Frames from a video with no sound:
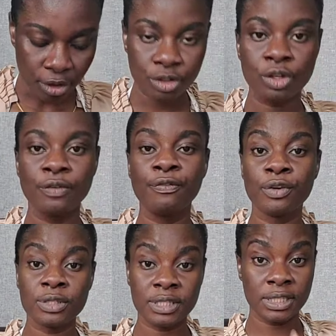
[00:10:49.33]
So if
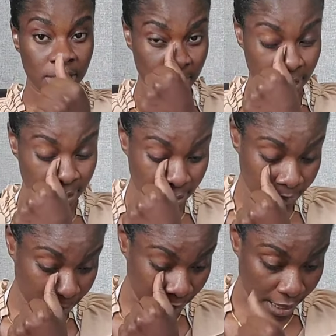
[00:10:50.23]
you're stitching the
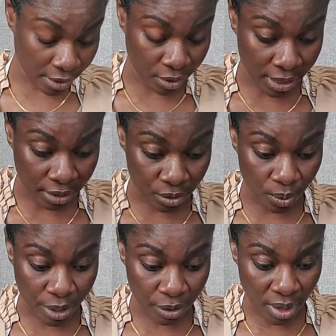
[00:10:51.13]
zipper and you get to
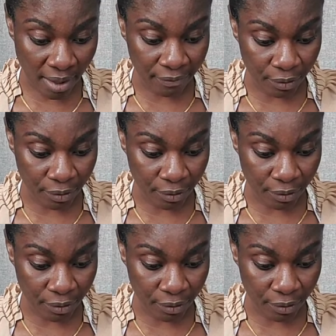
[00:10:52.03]
where you have